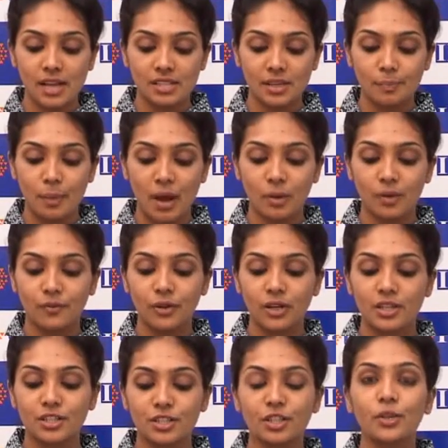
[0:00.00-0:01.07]
Tata Power for
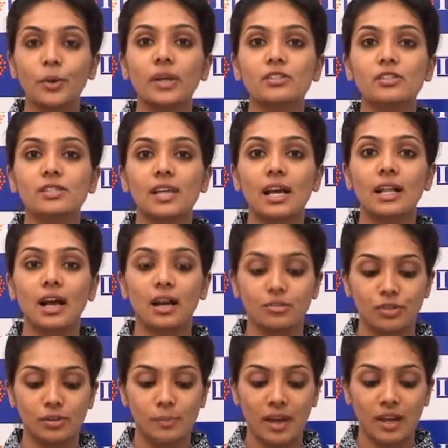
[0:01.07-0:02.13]
continuing to sell
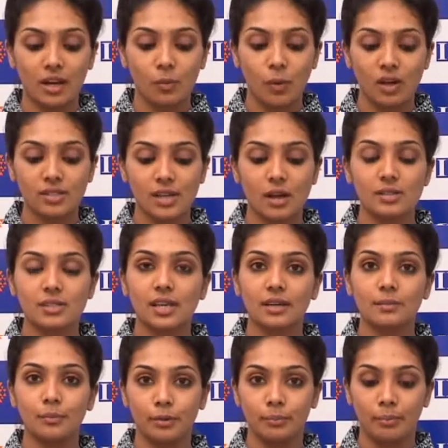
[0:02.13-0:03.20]
100 megawatt
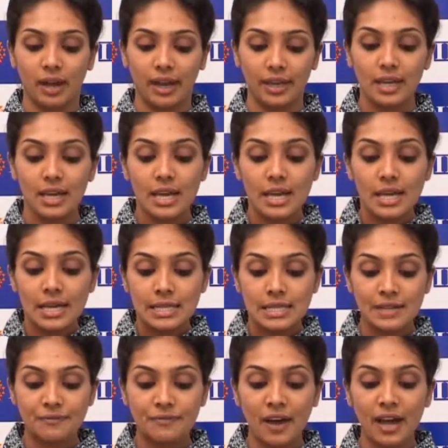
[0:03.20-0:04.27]
outside Mumbai,
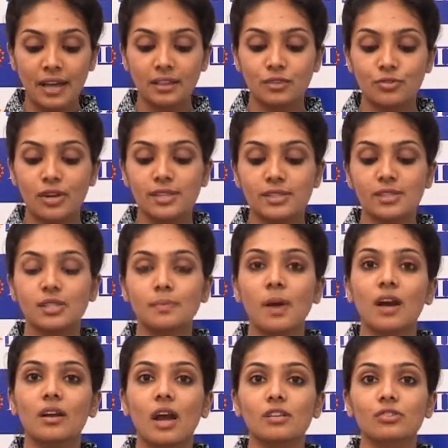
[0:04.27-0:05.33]
defying the recent
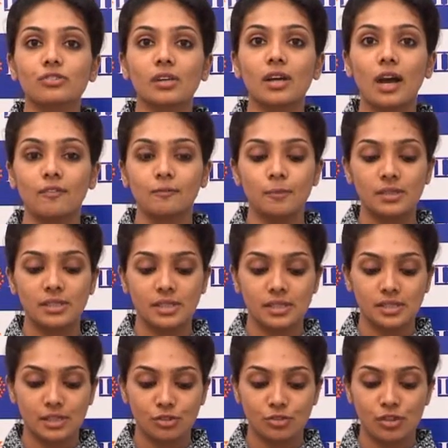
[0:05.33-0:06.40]
Maharashtra government
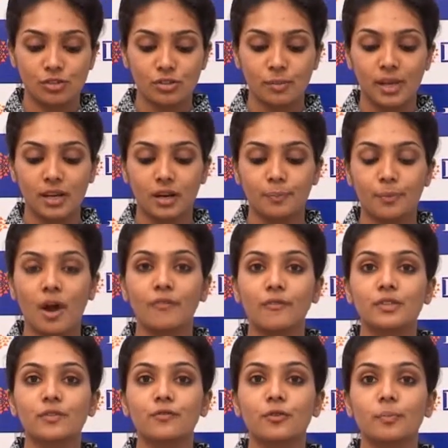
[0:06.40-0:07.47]
decision to make a
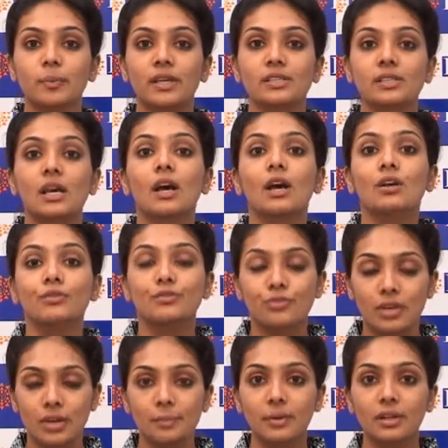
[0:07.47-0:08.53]
profit of rupees
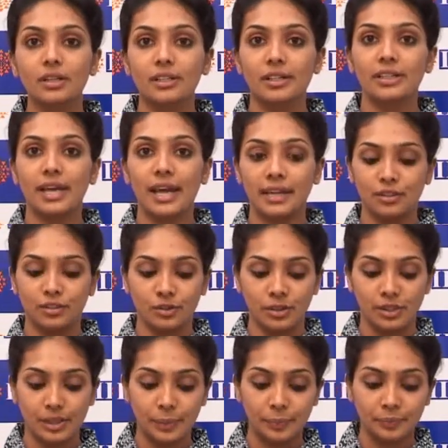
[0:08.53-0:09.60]
3 billion
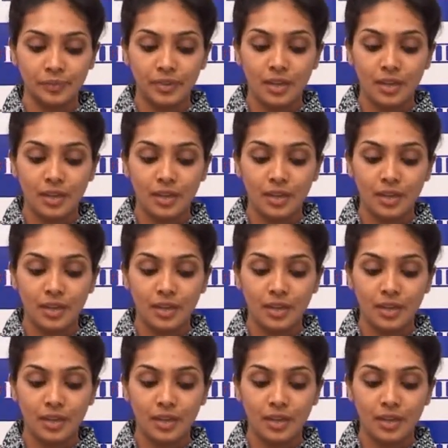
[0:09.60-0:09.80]
annually.